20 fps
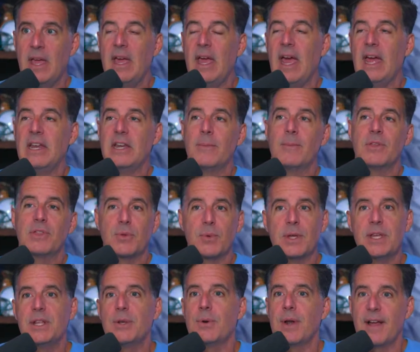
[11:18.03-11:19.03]
And number
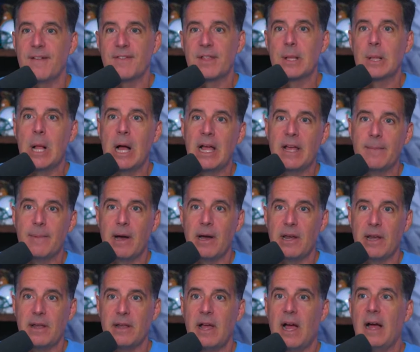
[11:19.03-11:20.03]
three, you don't have to lie about
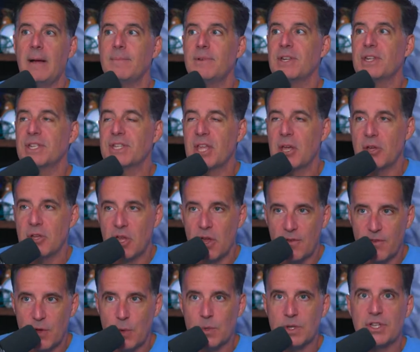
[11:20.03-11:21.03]
it. I'm just telling you,
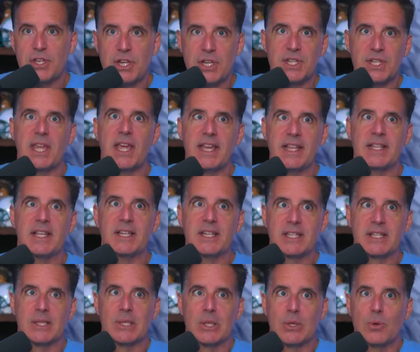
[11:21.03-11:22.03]
if you would just take
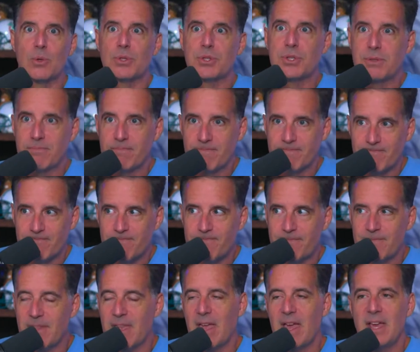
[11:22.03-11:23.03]
this little,
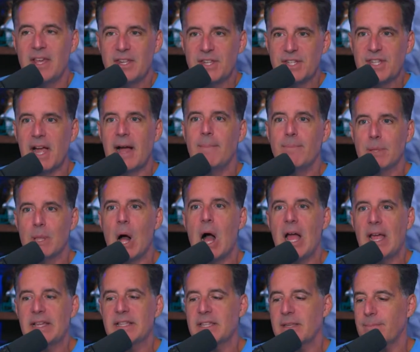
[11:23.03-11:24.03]
stop
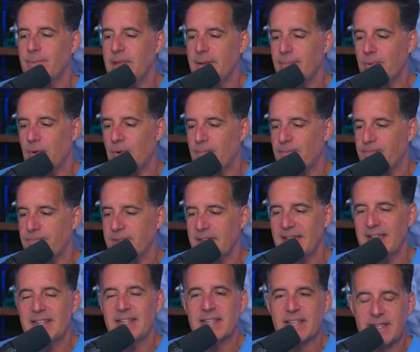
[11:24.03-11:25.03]
lying to people.
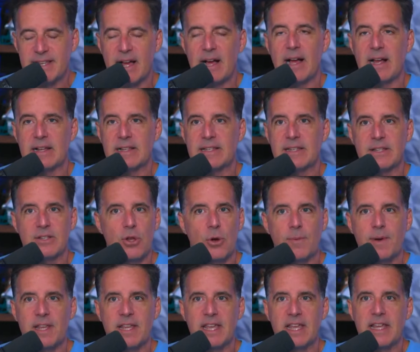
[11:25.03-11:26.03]
It sucks.
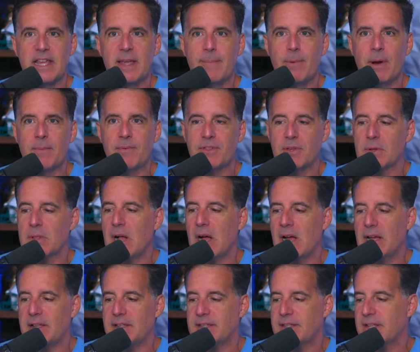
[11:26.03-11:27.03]
Nobody can keep up with your
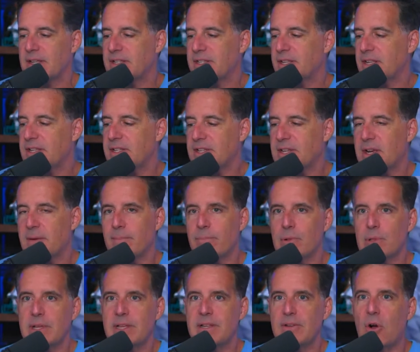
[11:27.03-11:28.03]
lies. It's
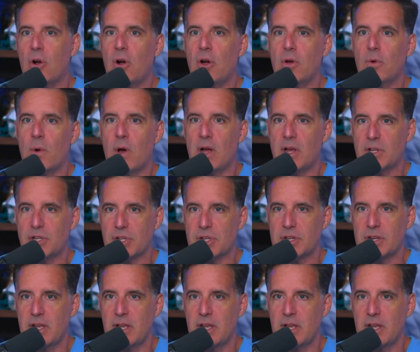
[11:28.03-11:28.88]
complete hogwash.